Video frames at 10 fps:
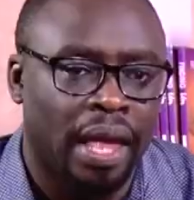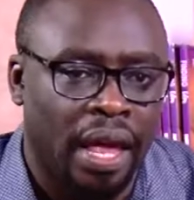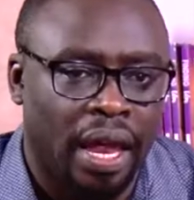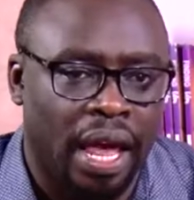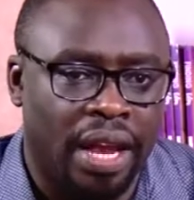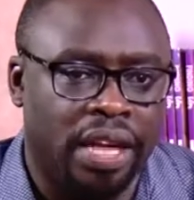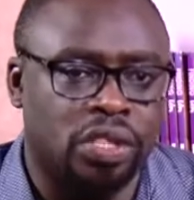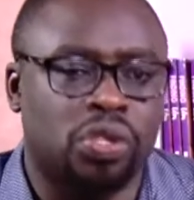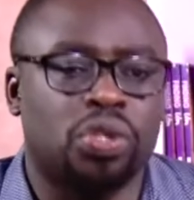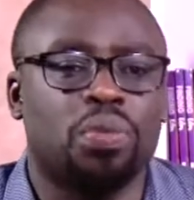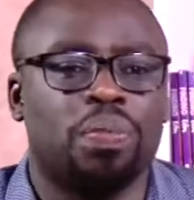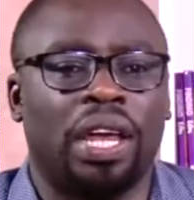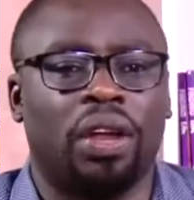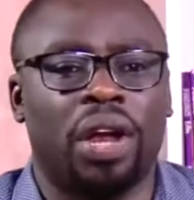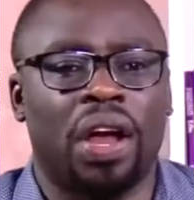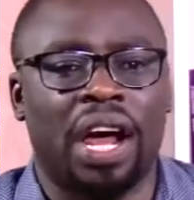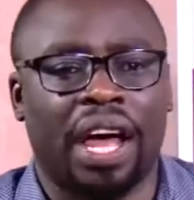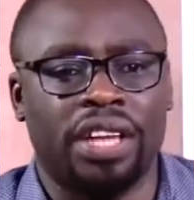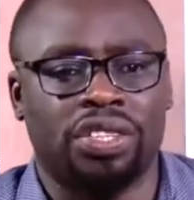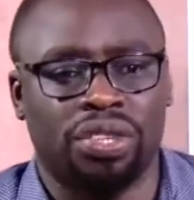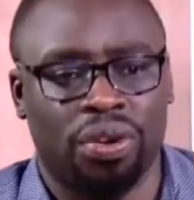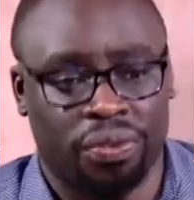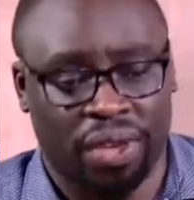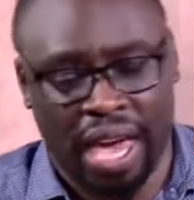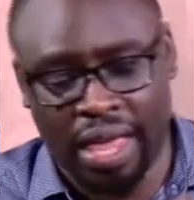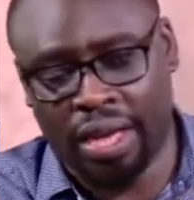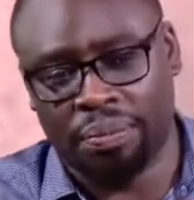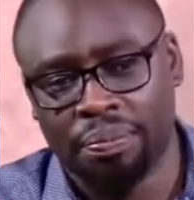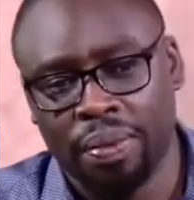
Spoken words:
Now, and I'll zoom in on our country of Kenya.